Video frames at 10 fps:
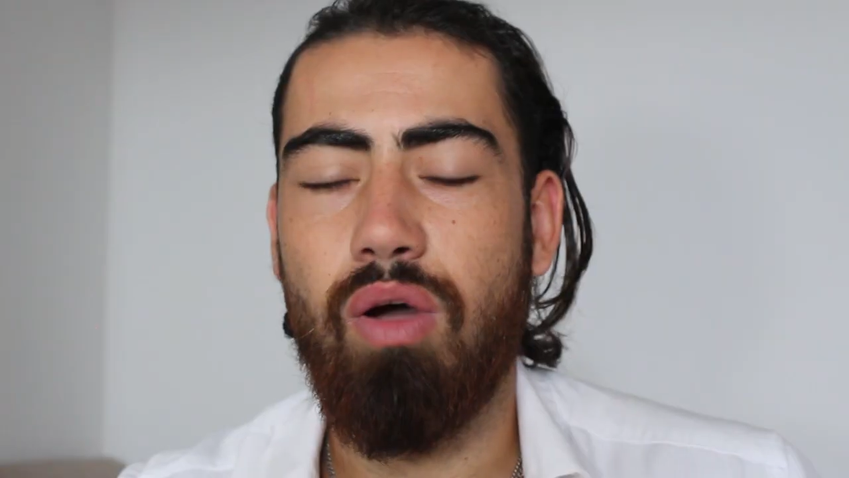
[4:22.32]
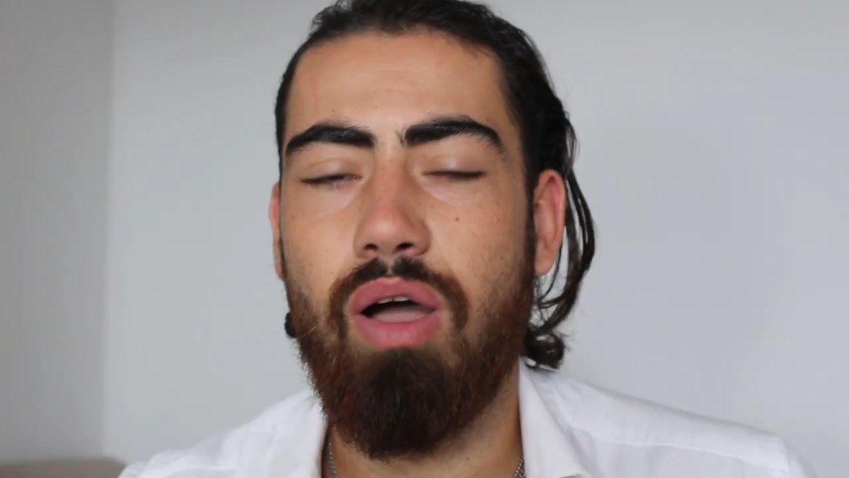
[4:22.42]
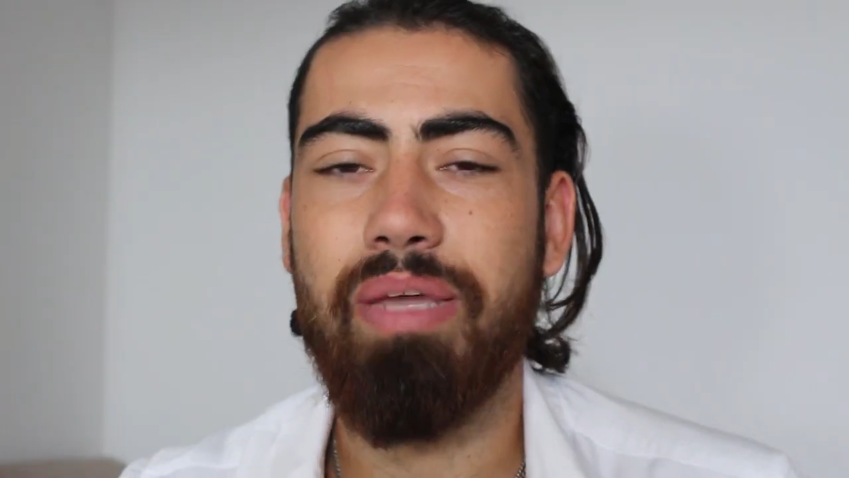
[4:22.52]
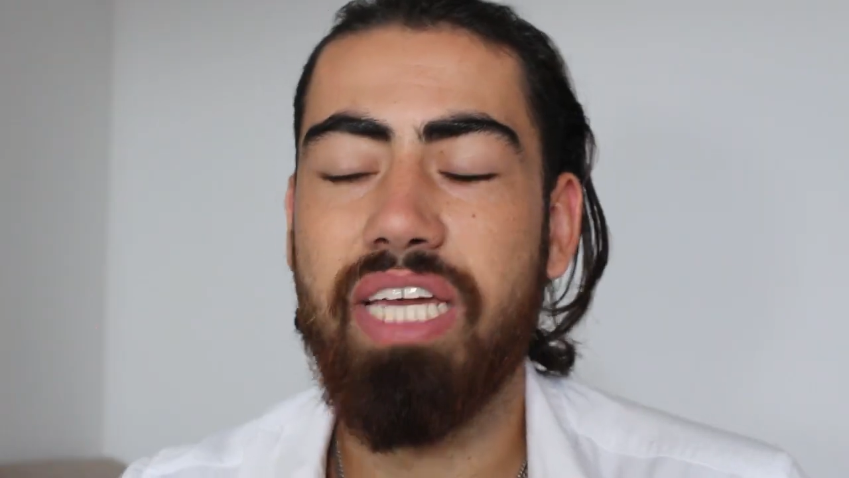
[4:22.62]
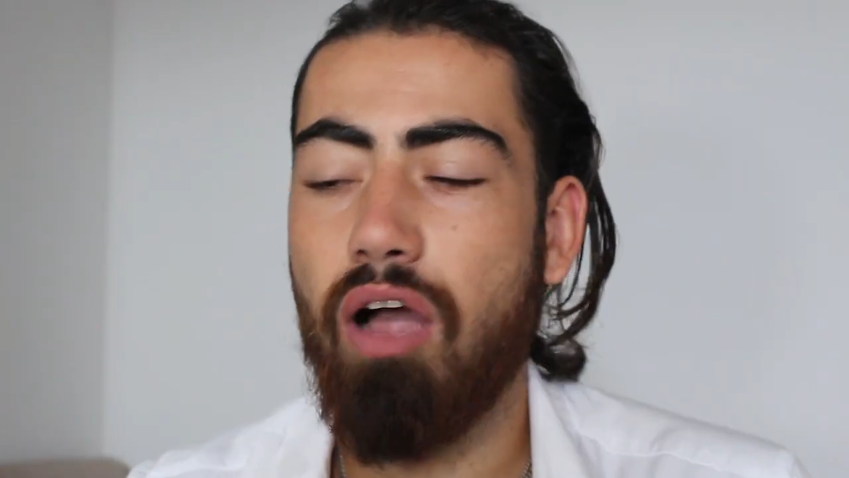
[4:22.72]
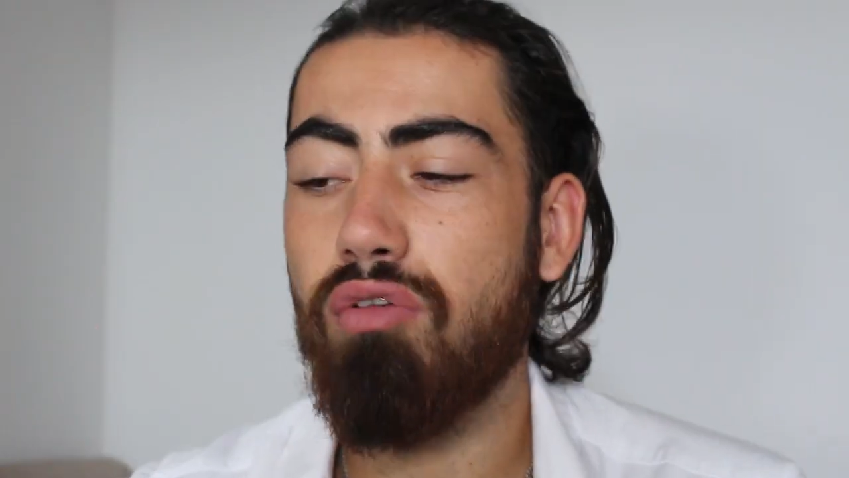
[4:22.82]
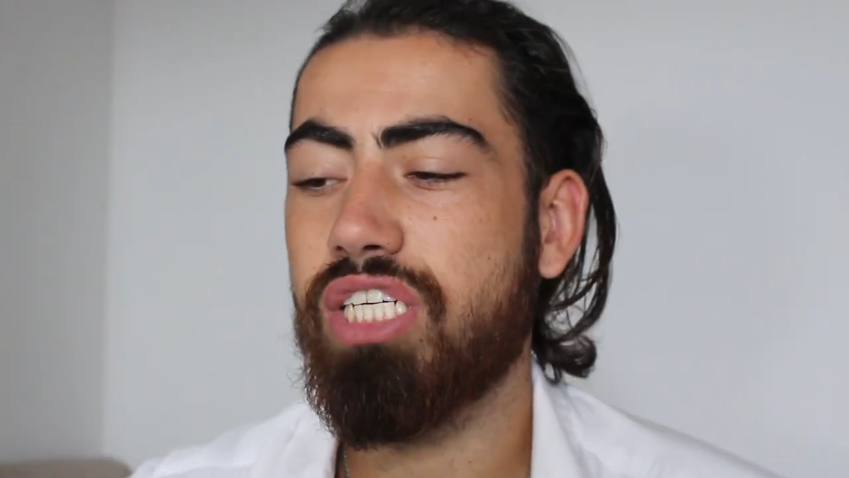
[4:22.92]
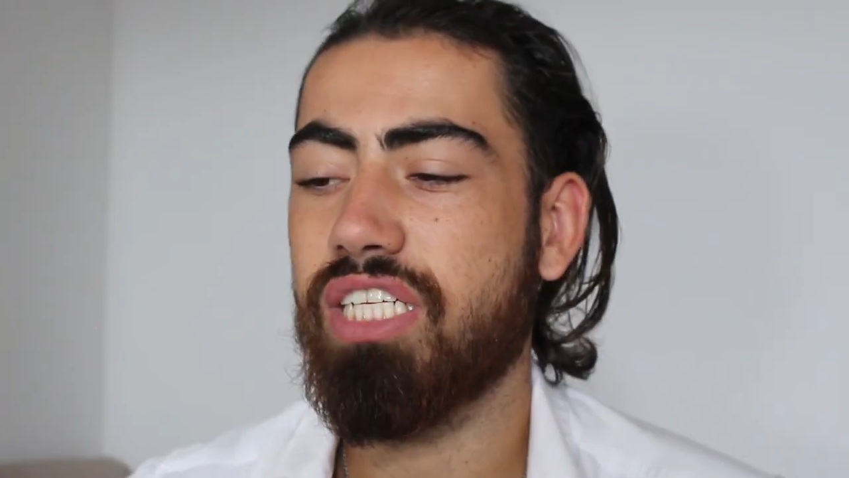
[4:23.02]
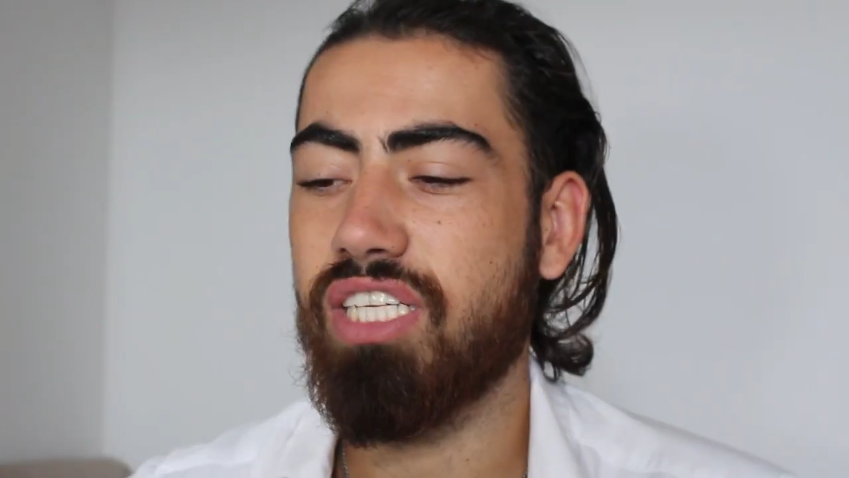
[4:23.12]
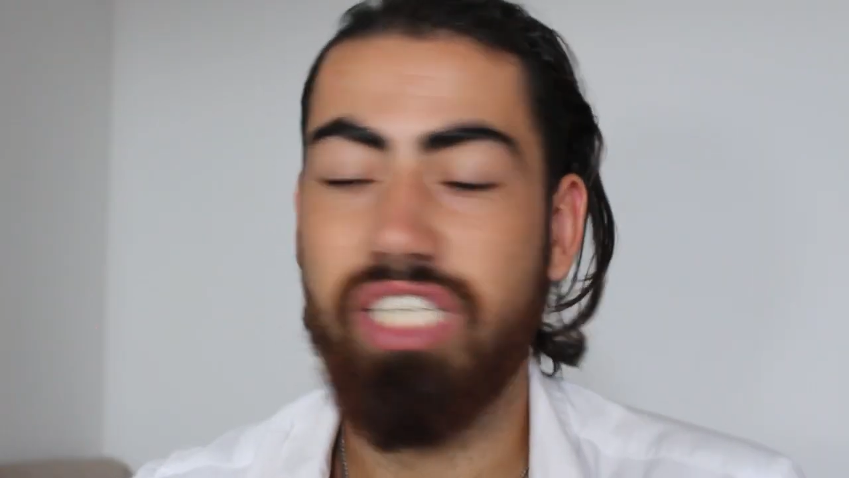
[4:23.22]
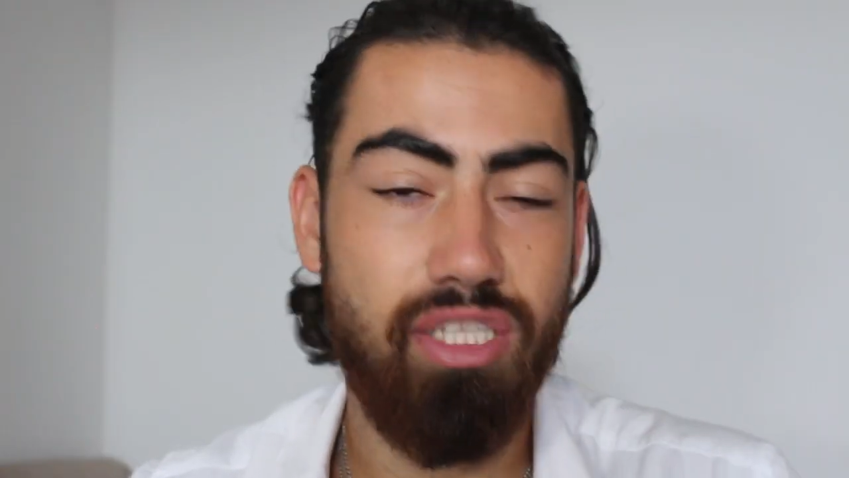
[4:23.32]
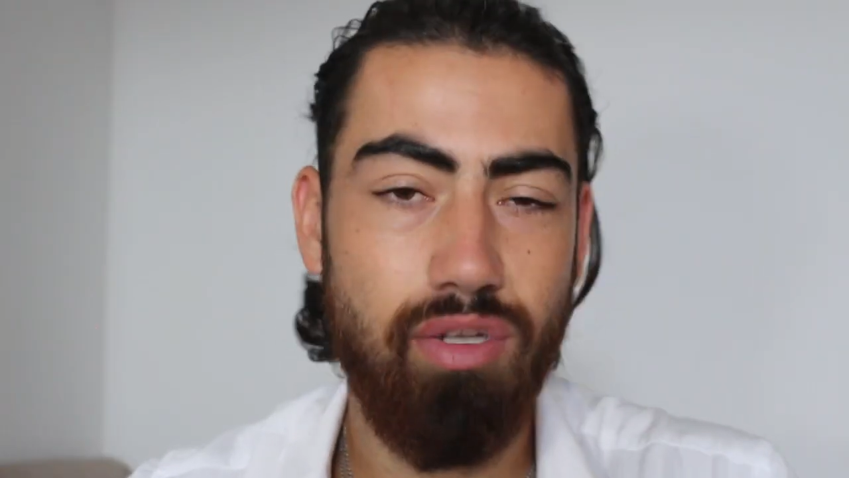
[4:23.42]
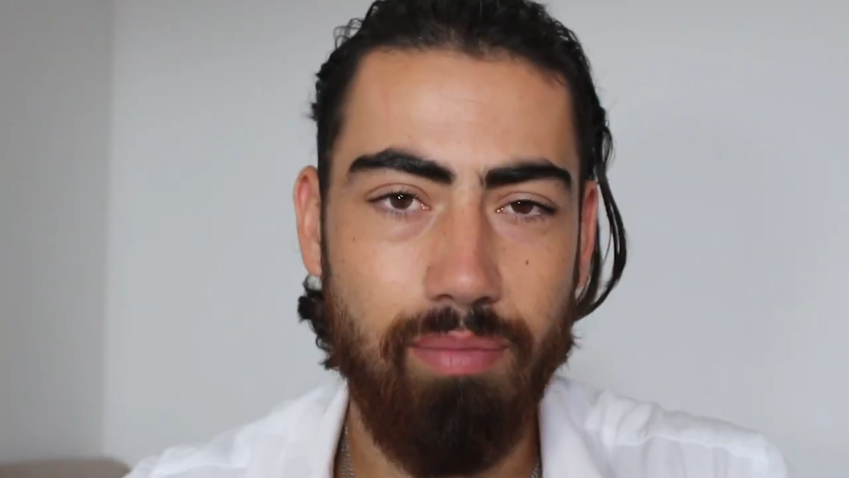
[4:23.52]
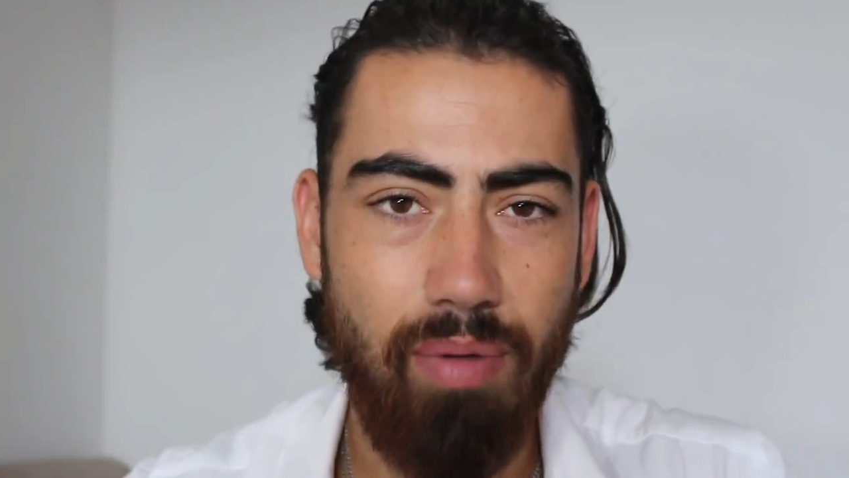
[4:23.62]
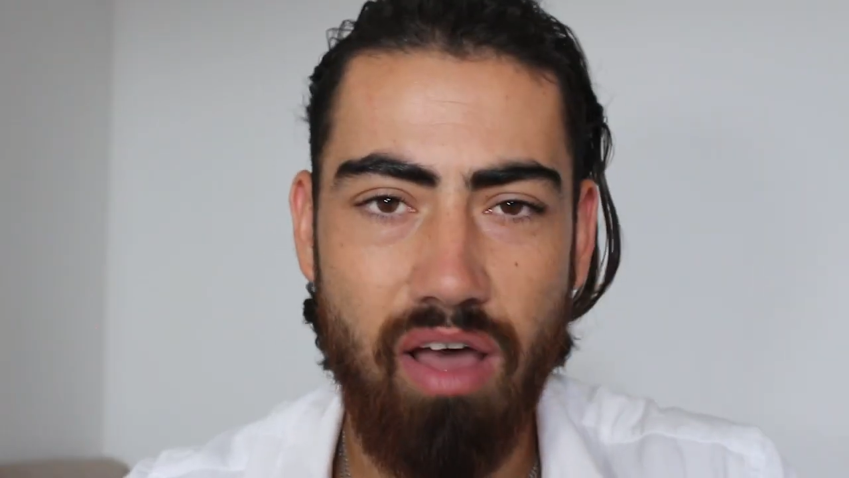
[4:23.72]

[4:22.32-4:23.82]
So I'm encouraging that she's doing